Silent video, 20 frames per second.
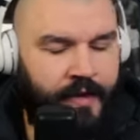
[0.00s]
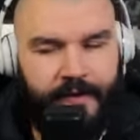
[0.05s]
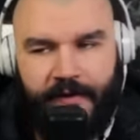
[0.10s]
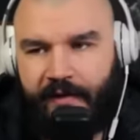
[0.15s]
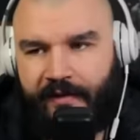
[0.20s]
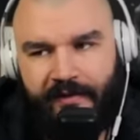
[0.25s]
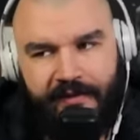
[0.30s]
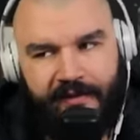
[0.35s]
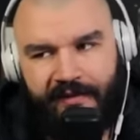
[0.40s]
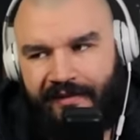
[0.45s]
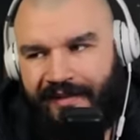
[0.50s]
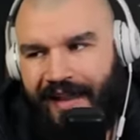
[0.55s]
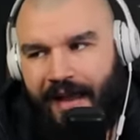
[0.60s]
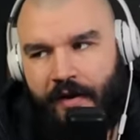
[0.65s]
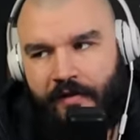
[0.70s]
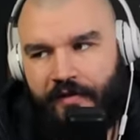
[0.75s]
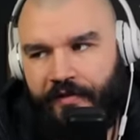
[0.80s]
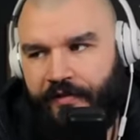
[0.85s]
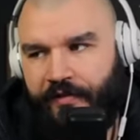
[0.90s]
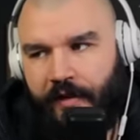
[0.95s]
This is the
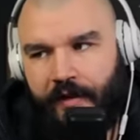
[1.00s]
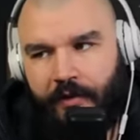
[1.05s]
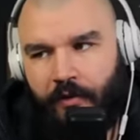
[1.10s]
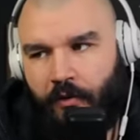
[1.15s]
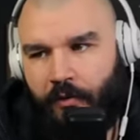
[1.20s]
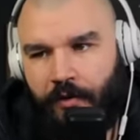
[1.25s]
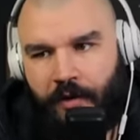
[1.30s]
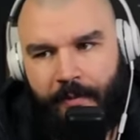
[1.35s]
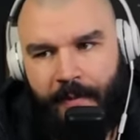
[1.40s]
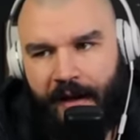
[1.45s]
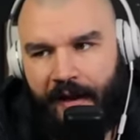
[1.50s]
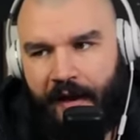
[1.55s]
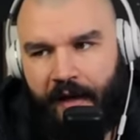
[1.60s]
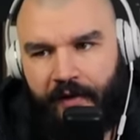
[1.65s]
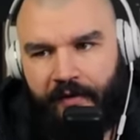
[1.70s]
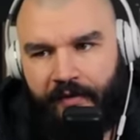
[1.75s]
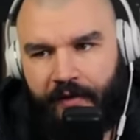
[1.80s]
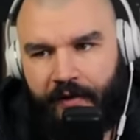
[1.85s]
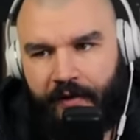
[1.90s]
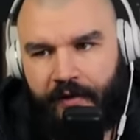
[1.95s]
scariest thing known to man, I
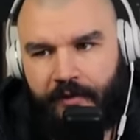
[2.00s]
think.